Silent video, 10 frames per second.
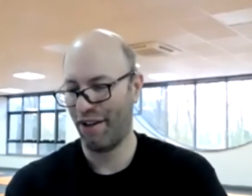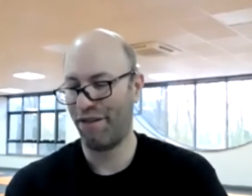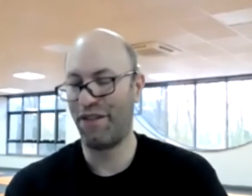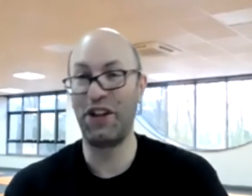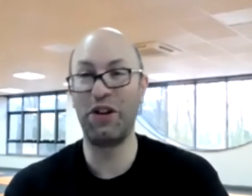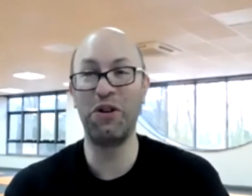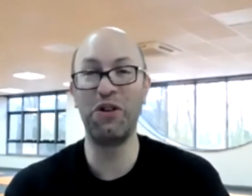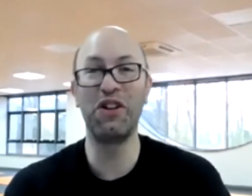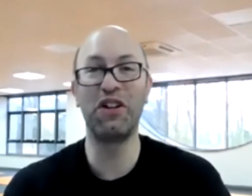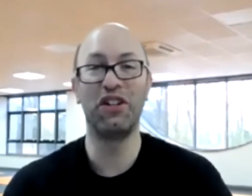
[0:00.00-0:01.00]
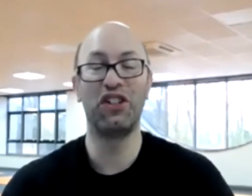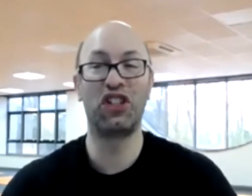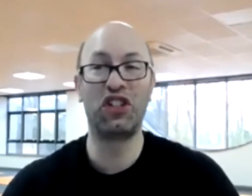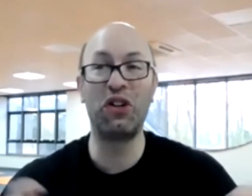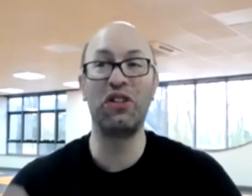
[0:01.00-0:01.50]
For young
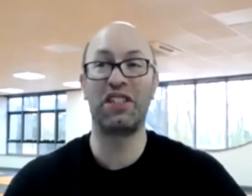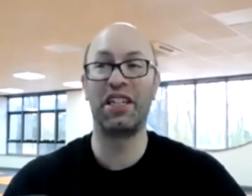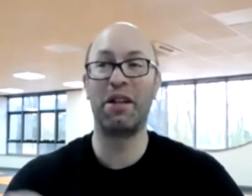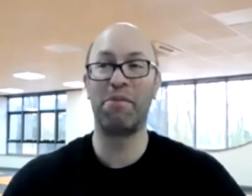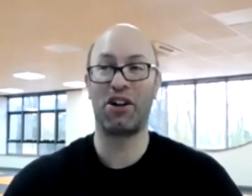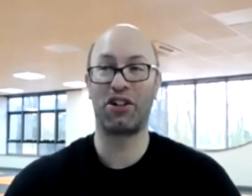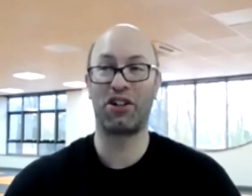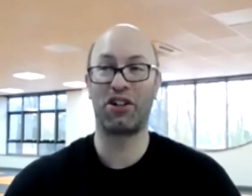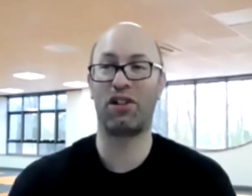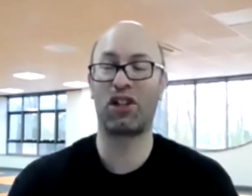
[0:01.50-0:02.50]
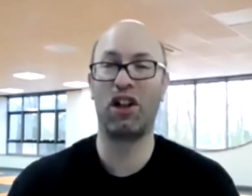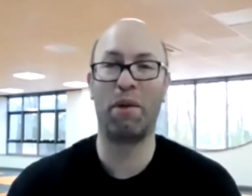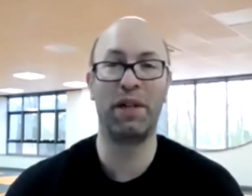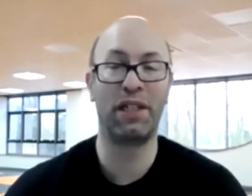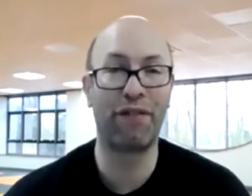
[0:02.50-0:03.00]
students in the martial arts
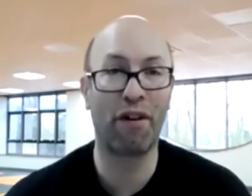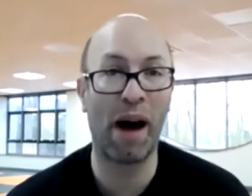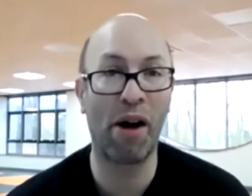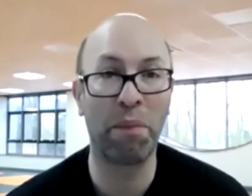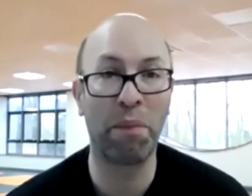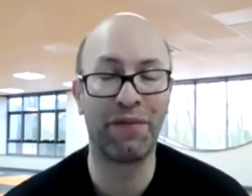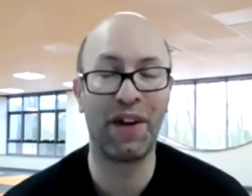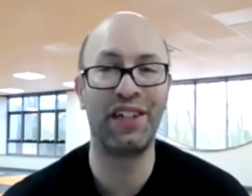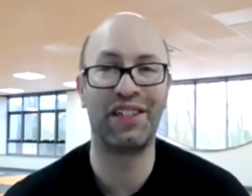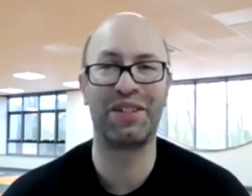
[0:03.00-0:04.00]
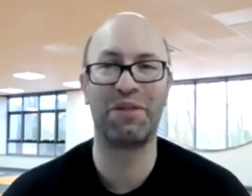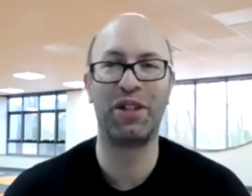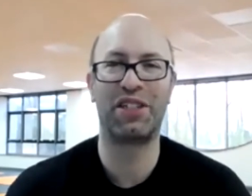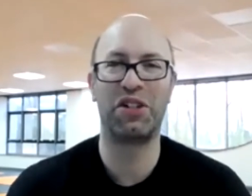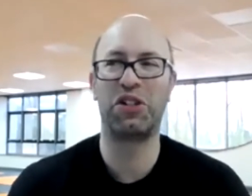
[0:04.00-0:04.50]
club, this is from our observations and
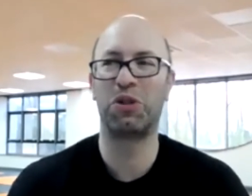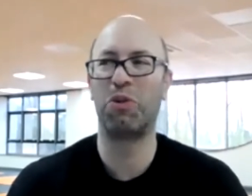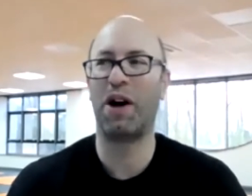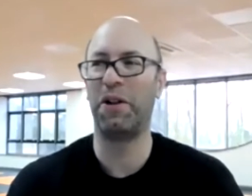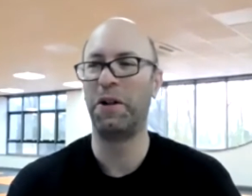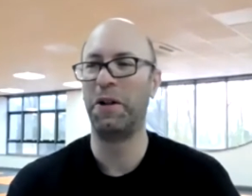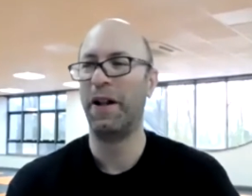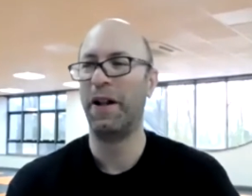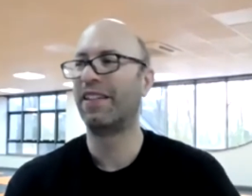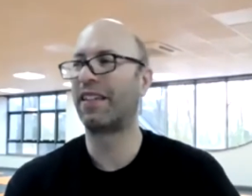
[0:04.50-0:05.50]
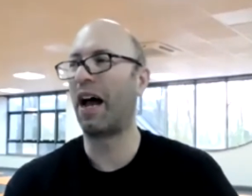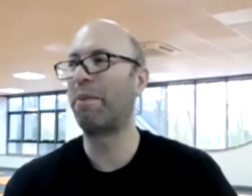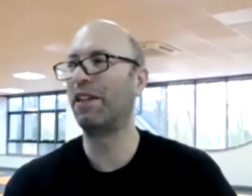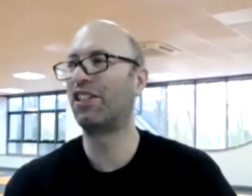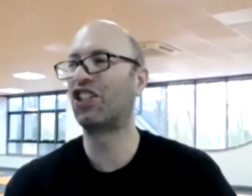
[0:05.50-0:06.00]
research as well,
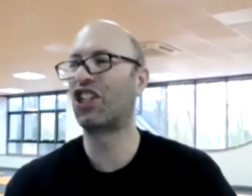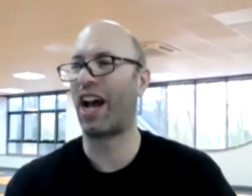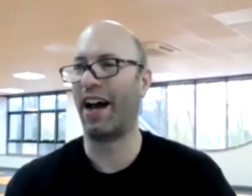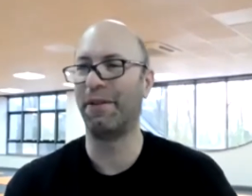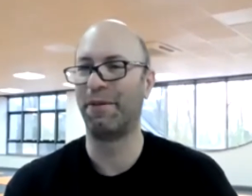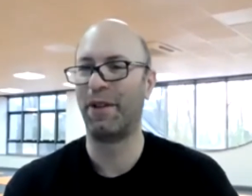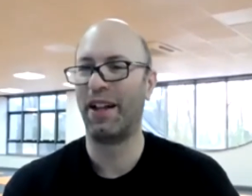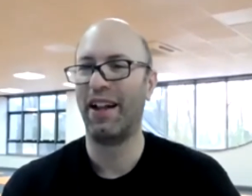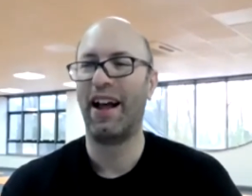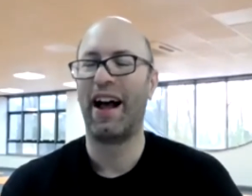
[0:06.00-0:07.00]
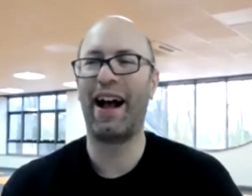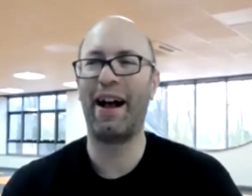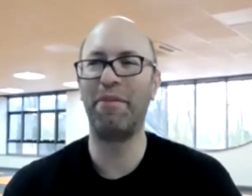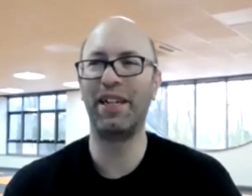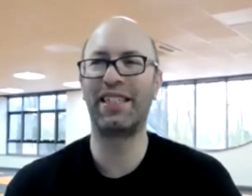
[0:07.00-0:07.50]
type into chat,
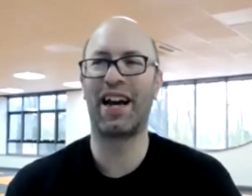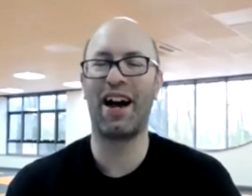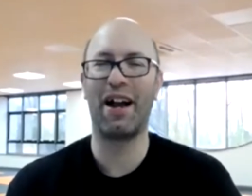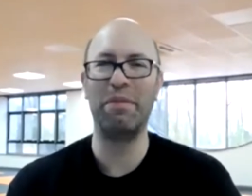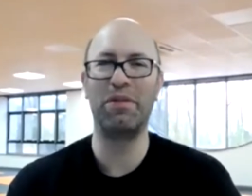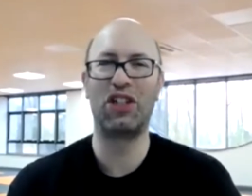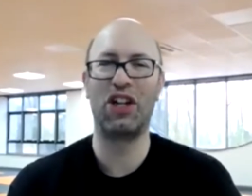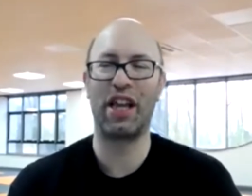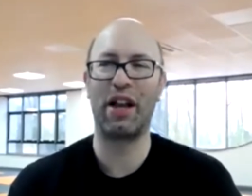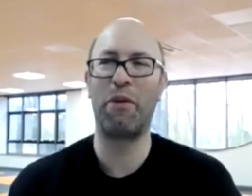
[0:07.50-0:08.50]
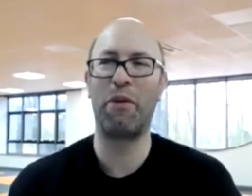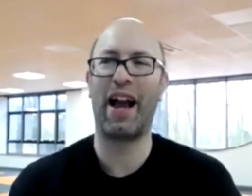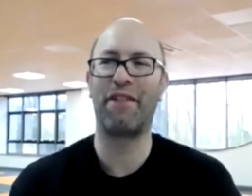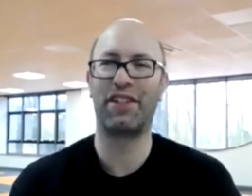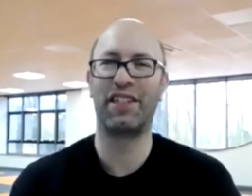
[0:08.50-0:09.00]
how many times do you think we
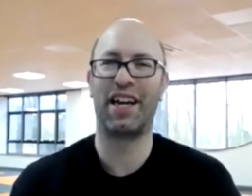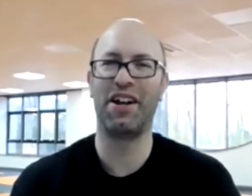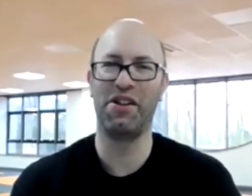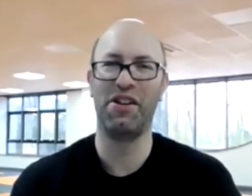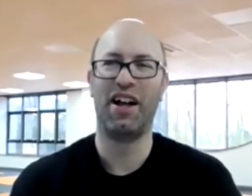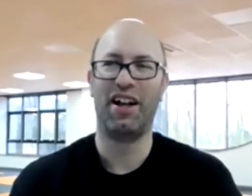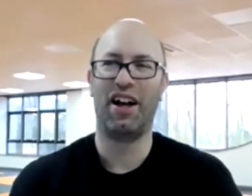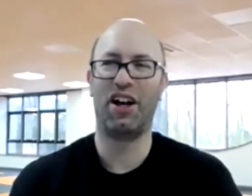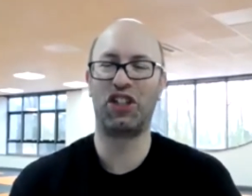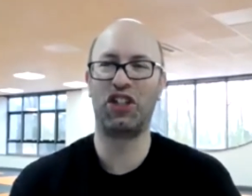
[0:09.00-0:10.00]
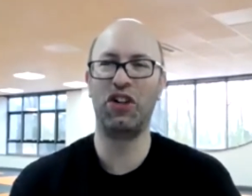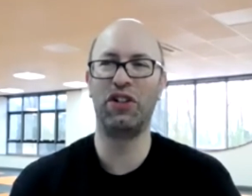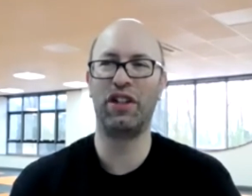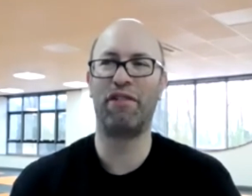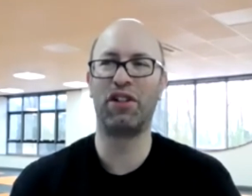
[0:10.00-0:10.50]
have to tell a
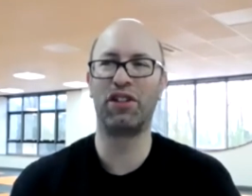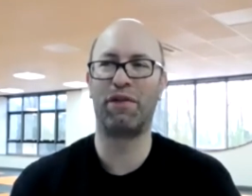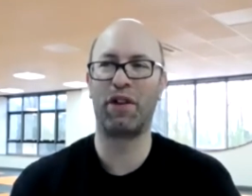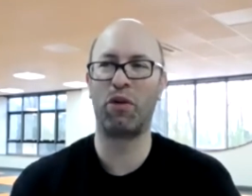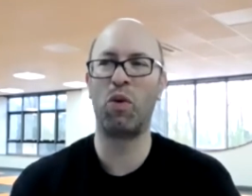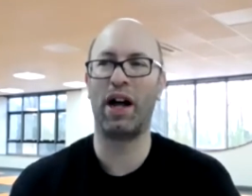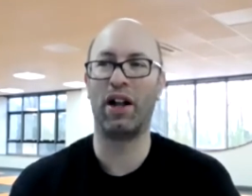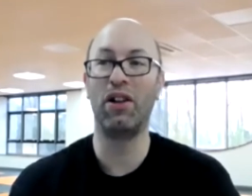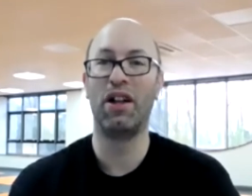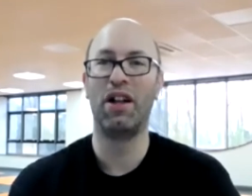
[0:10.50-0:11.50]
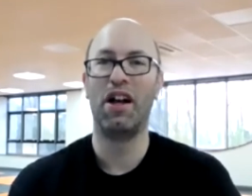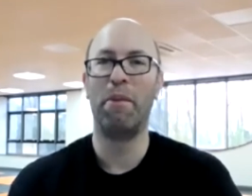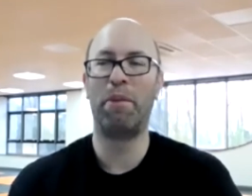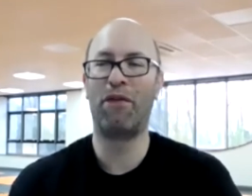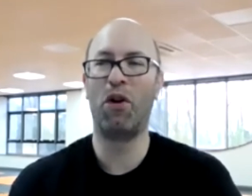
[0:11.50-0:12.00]
student they've done something well
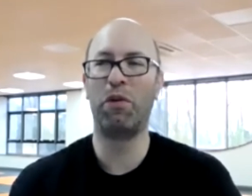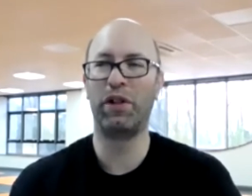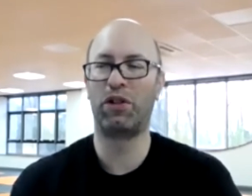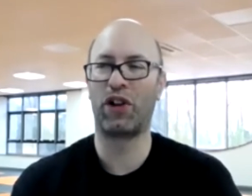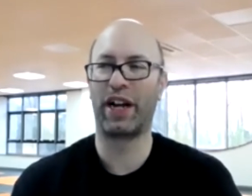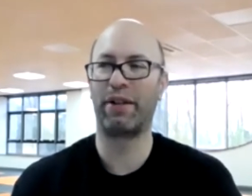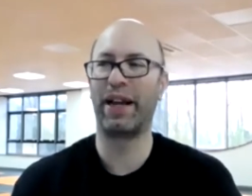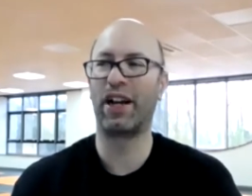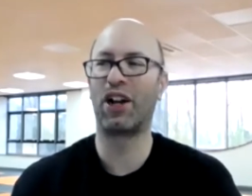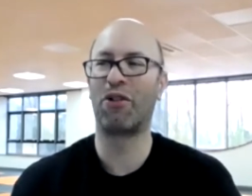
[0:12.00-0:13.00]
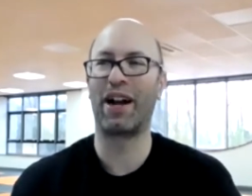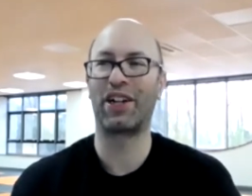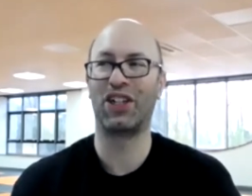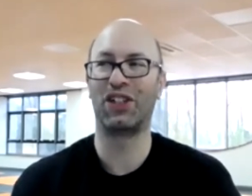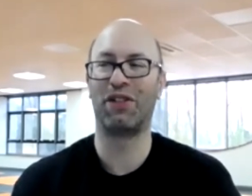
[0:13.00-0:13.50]
before we try and make a
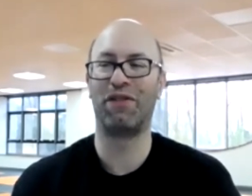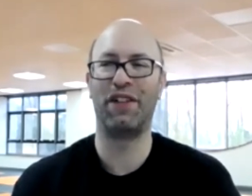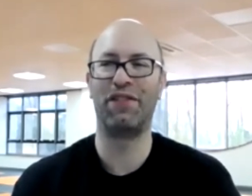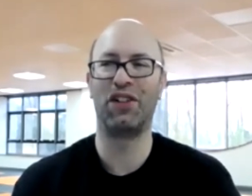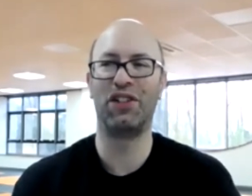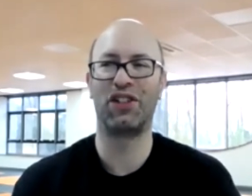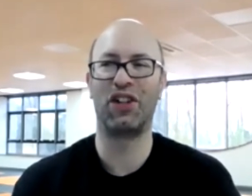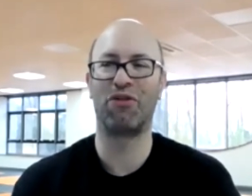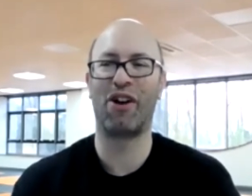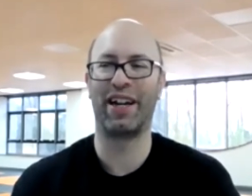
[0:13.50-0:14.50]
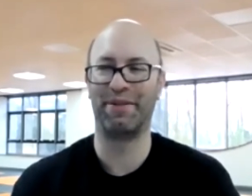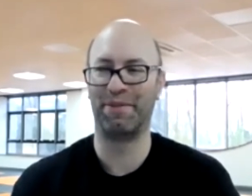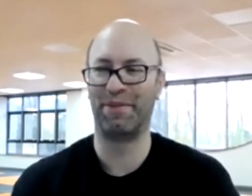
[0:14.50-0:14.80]
correction on something they've done that's not right?